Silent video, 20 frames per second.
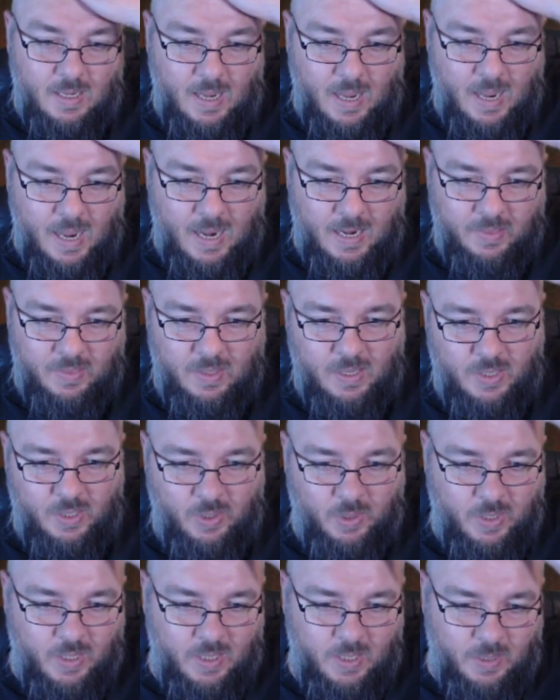And then you
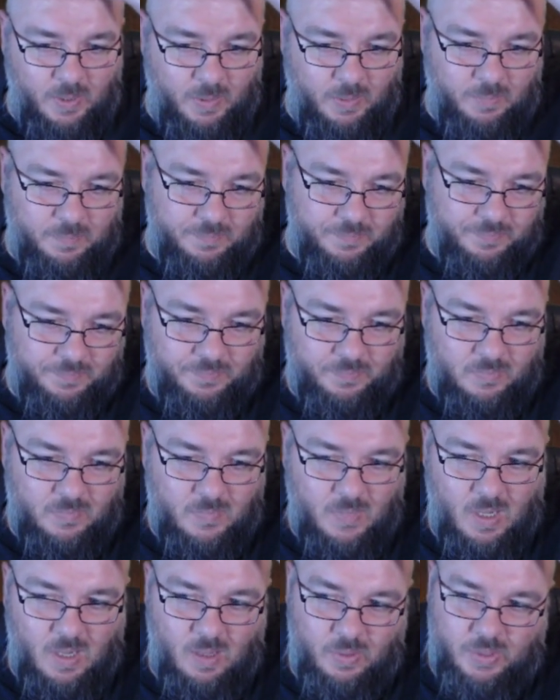go,
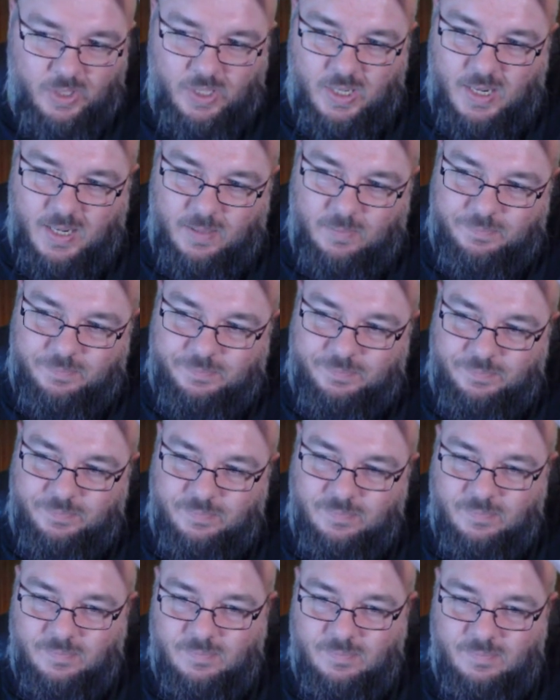oh shit,
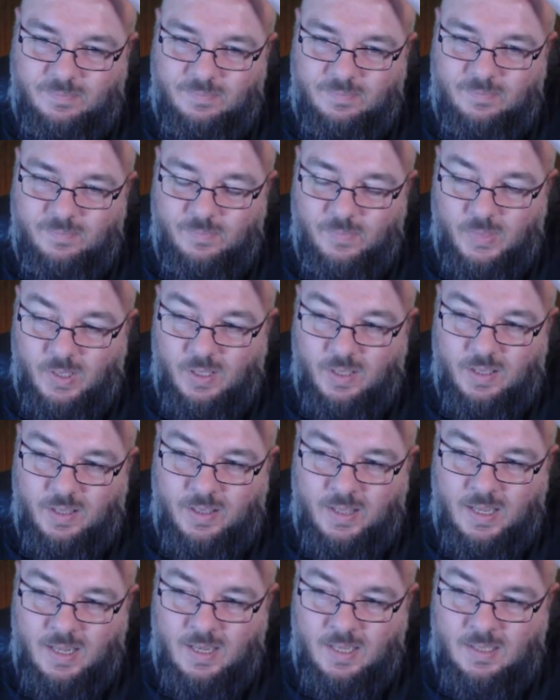
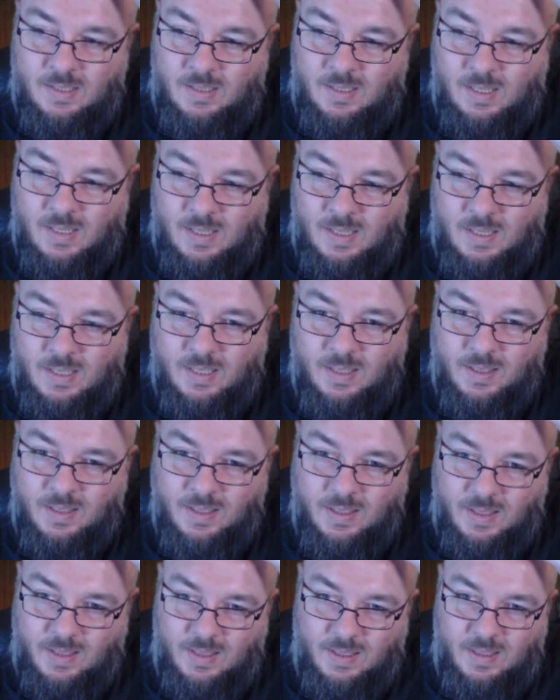there's uh,
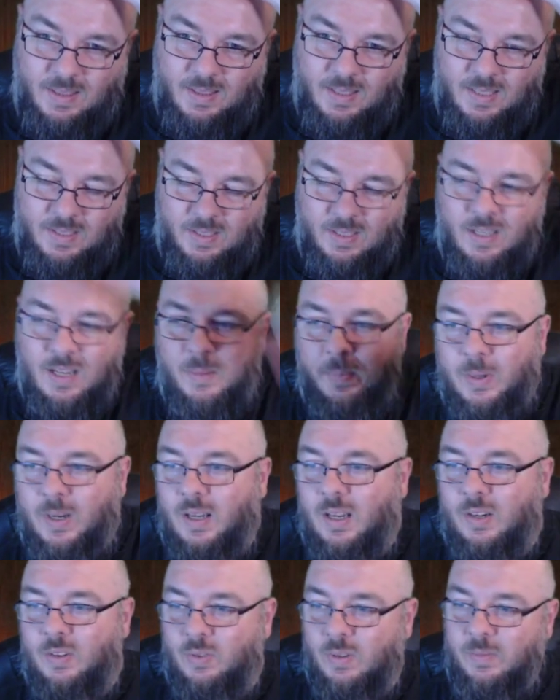there's a couple of
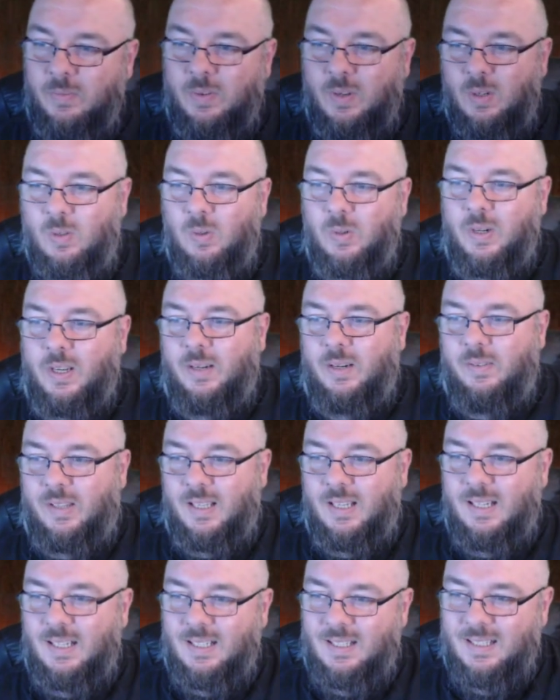hundred Vallorn over
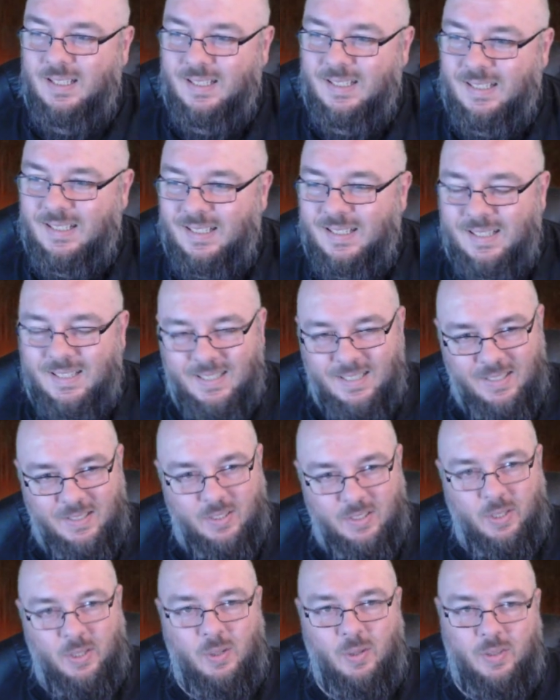there.
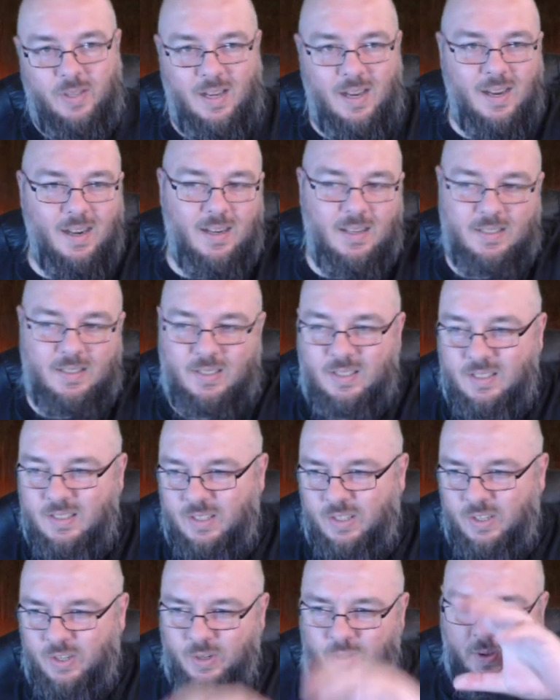So you've got the husks
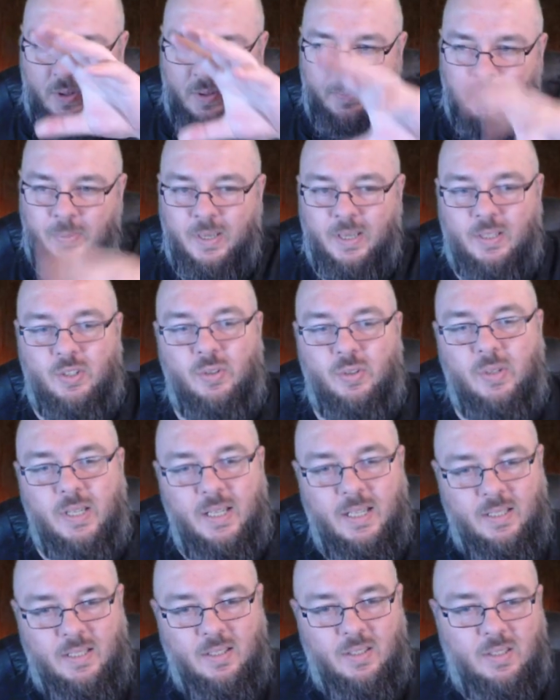and you've got the big
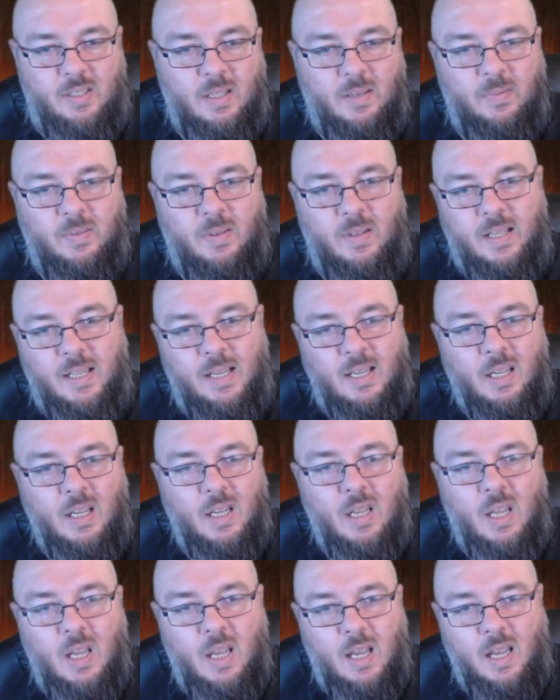trees and stuff like that.
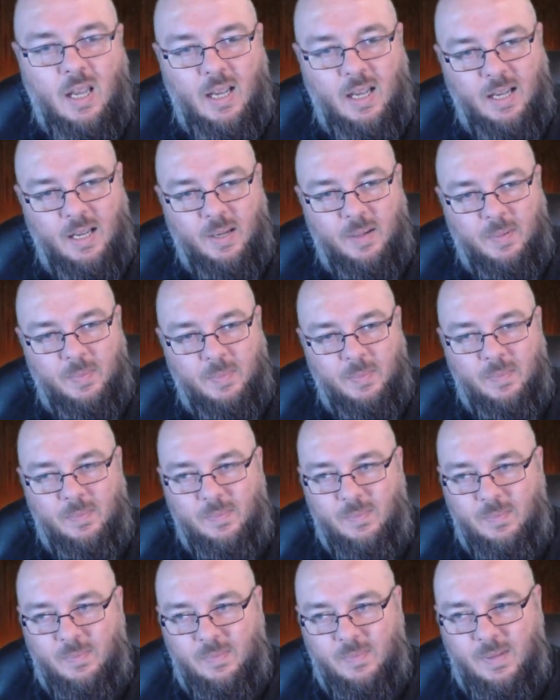Um,
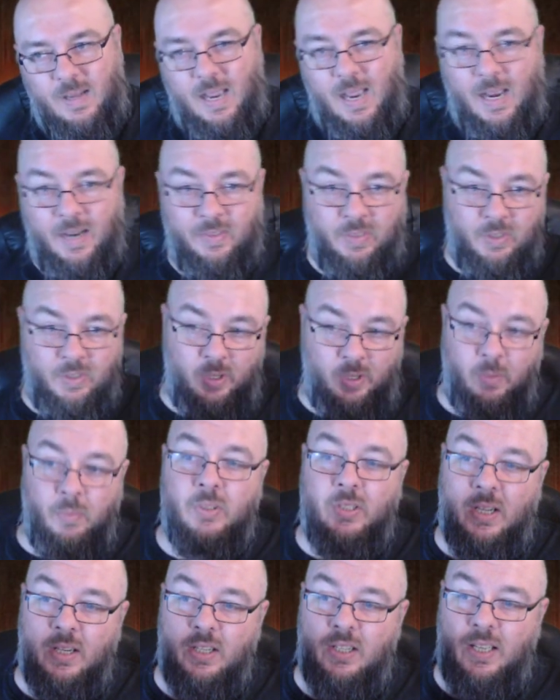and you
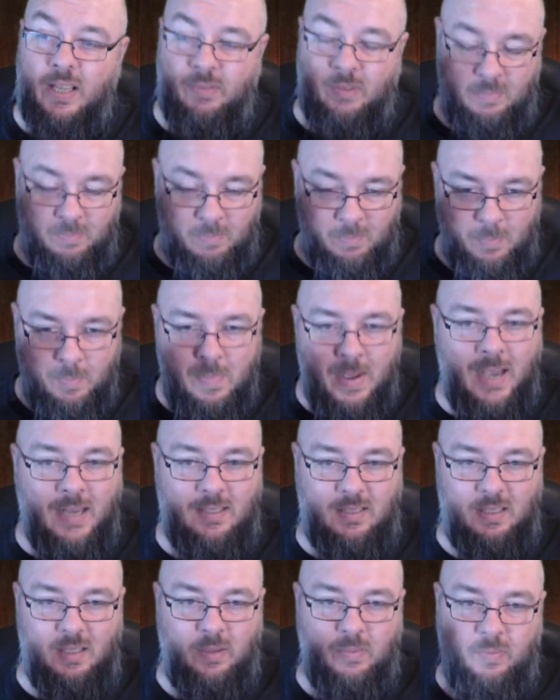essentially have this
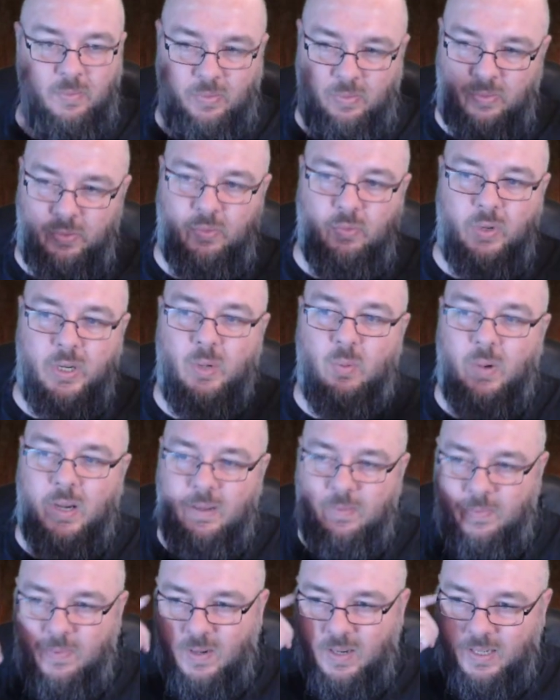massive three way
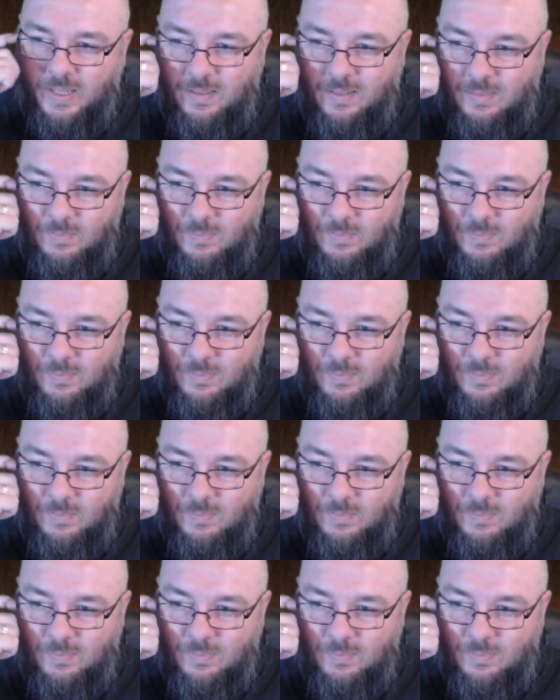fight.